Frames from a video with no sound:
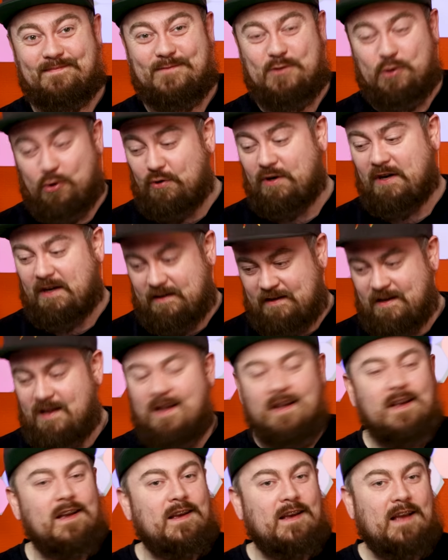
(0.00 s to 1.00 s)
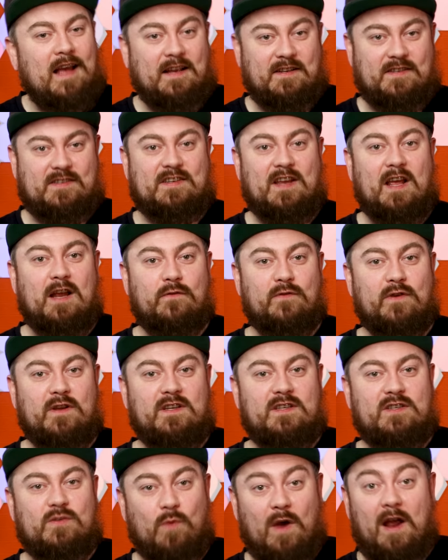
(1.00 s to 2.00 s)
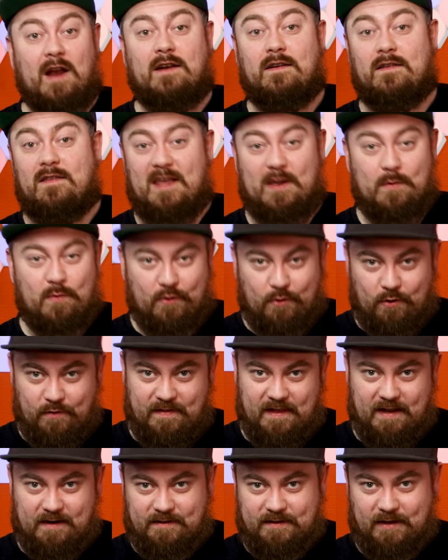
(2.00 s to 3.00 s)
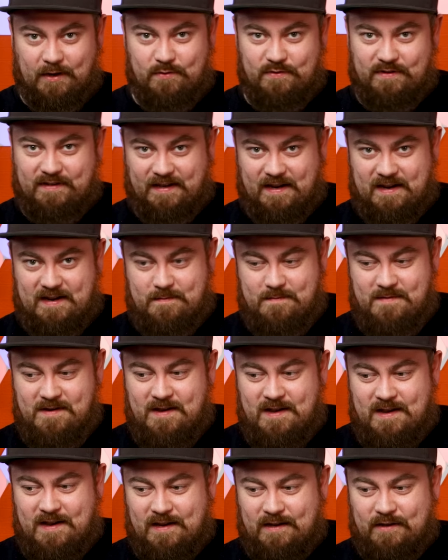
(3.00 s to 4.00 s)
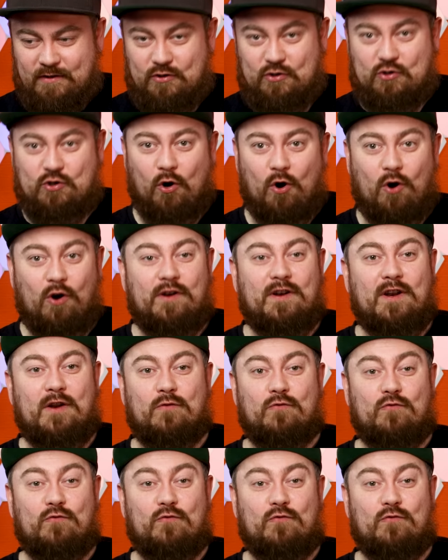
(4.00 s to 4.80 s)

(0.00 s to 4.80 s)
During his service, when they were on their downtime, John